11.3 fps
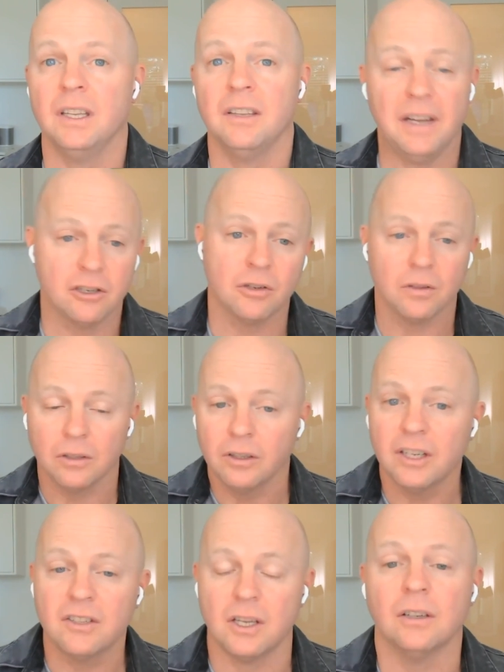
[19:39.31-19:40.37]
the faster your
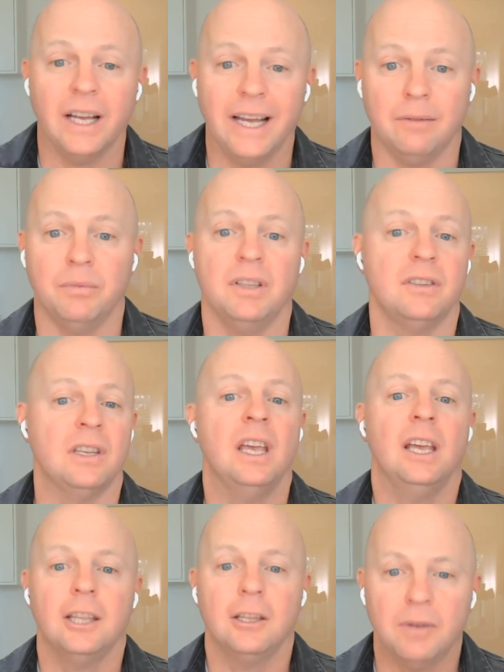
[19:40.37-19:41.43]
learning cycle happens
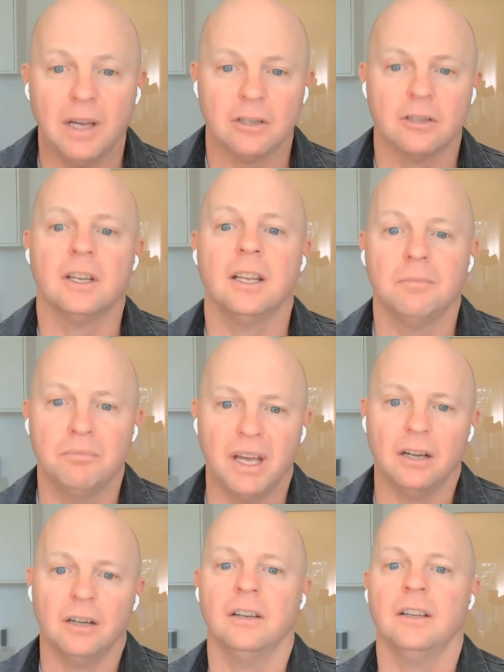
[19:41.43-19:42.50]
and the faster you're getting better.